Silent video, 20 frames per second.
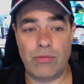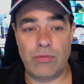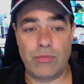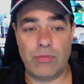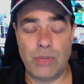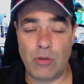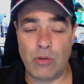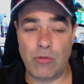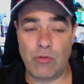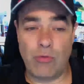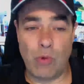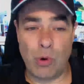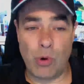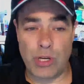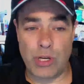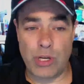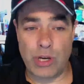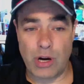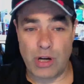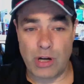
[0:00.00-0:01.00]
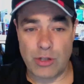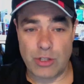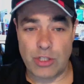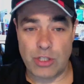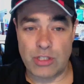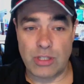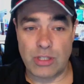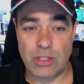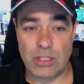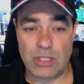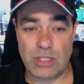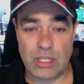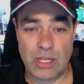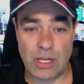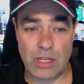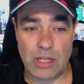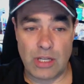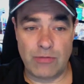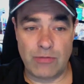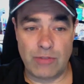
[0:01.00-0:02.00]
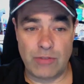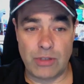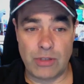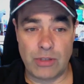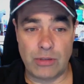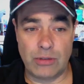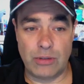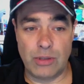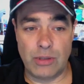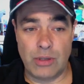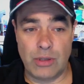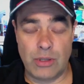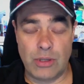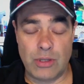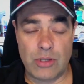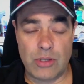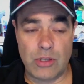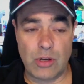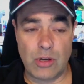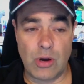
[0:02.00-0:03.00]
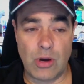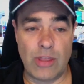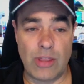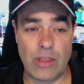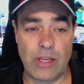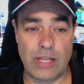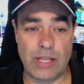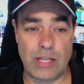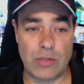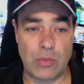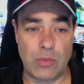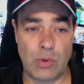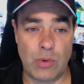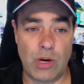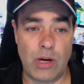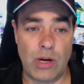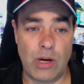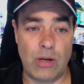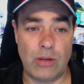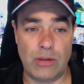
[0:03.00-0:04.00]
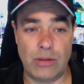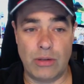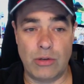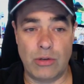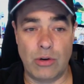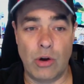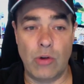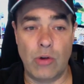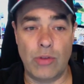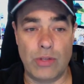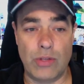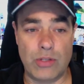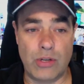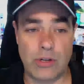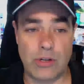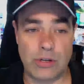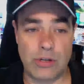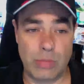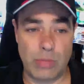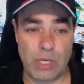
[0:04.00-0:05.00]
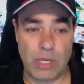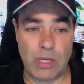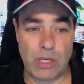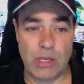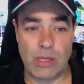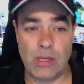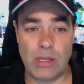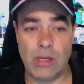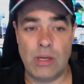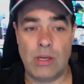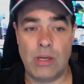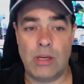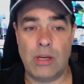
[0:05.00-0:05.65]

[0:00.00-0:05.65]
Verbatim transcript: you know 40 cars just in the TA field. Mm-hmm. So I think that's where the growth is going to be.